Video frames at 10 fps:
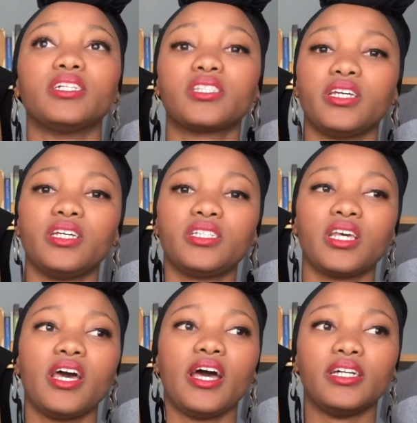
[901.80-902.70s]
things
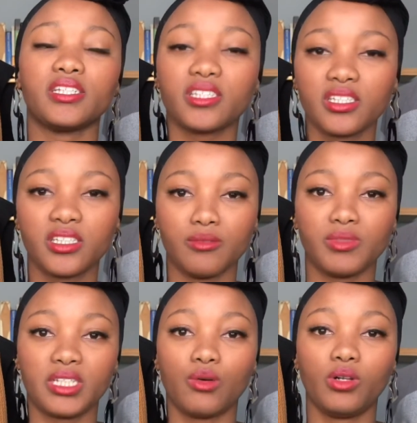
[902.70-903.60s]
and systems
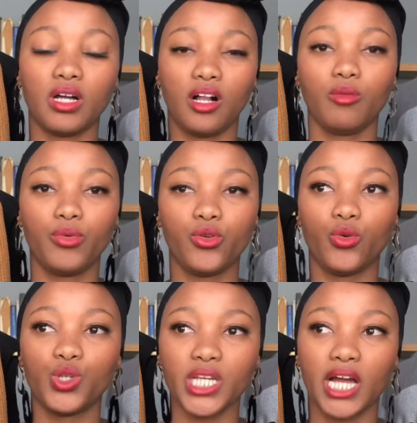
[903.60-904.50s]
that will help you
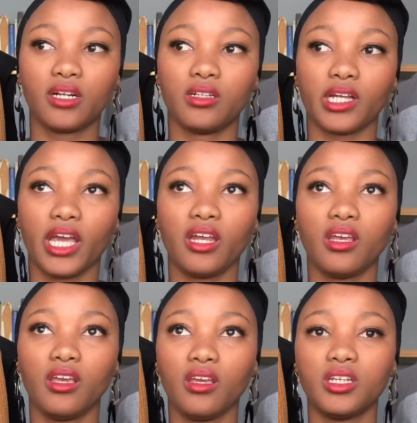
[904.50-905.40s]
tackle
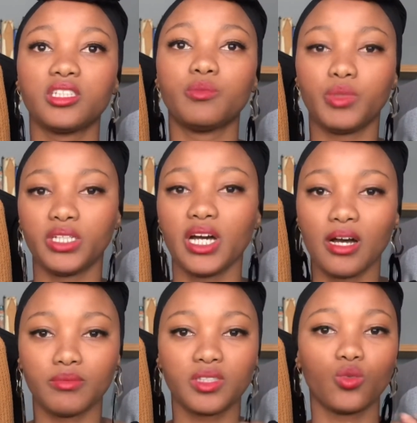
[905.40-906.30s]
any speed
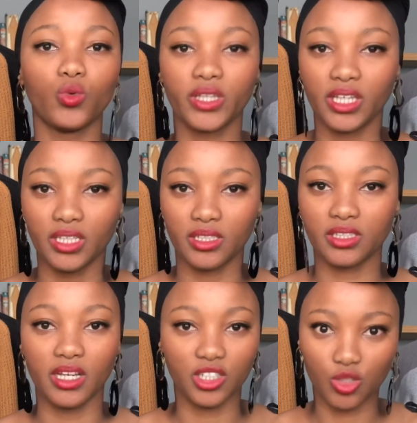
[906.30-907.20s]
humps with ease
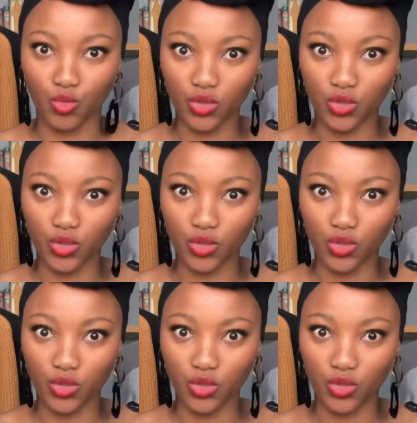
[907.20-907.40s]
and smooth.